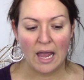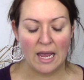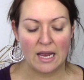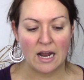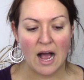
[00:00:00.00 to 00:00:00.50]

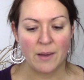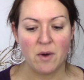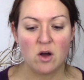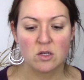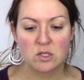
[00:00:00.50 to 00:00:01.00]
And
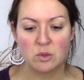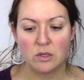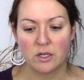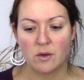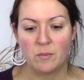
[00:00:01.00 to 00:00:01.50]
I'm also
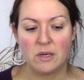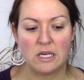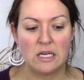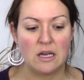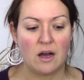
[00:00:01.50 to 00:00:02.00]
going to
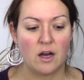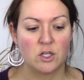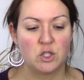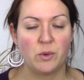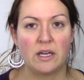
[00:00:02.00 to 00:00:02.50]
be
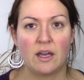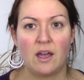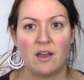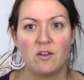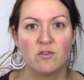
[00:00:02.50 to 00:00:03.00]
doing
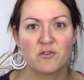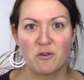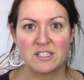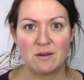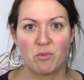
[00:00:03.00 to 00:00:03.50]
a
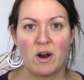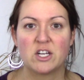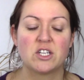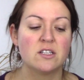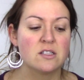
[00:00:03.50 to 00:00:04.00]
first
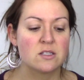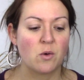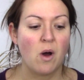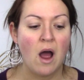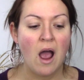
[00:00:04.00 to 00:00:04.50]
impression,
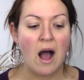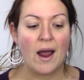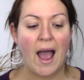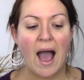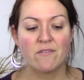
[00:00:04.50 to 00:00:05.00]
so
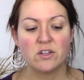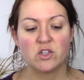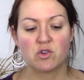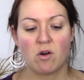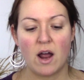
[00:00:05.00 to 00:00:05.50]
I
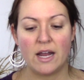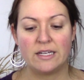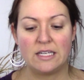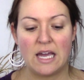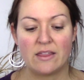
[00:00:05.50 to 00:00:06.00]
haven't
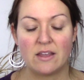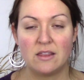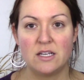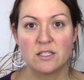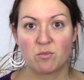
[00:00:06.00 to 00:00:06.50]
tried yet
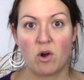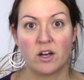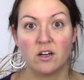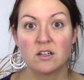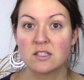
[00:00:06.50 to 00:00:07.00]
these
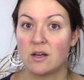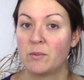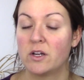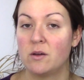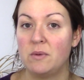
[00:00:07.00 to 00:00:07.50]
products. I'm
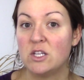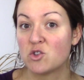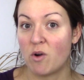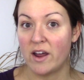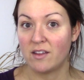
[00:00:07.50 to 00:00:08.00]
going to be
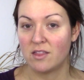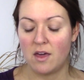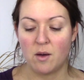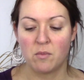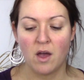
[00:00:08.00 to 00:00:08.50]
trying
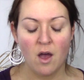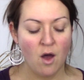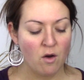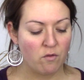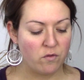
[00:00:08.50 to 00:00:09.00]
them
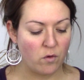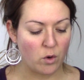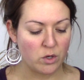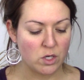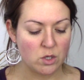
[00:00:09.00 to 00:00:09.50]

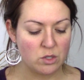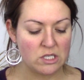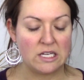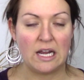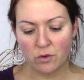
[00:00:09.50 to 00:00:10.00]
for you
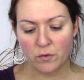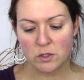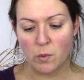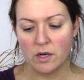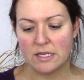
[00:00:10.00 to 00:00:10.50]
today. The
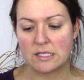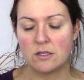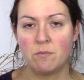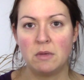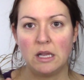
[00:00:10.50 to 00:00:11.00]
first one is
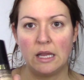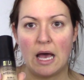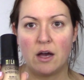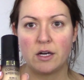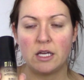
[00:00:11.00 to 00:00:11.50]
the
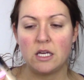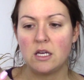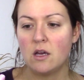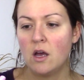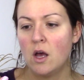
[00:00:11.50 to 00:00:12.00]

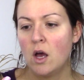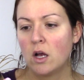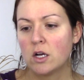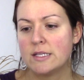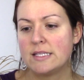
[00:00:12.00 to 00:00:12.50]
Milani
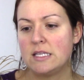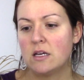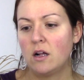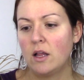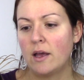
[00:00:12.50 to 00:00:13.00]

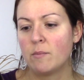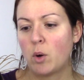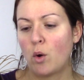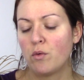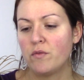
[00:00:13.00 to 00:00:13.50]
Conceal and
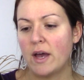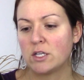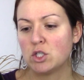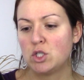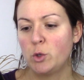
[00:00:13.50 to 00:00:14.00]

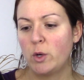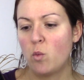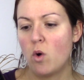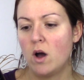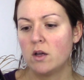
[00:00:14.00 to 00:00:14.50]
Perfect
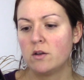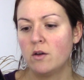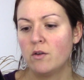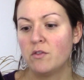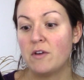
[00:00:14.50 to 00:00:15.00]
2-in-1
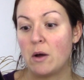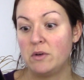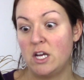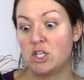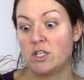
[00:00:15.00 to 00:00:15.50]

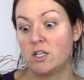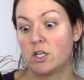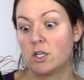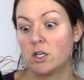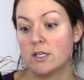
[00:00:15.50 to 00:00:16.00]
Foundation and
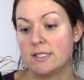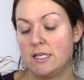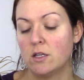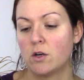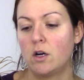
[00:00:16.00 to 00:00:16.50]

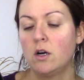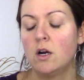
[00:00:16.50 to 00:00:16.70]
Concealer,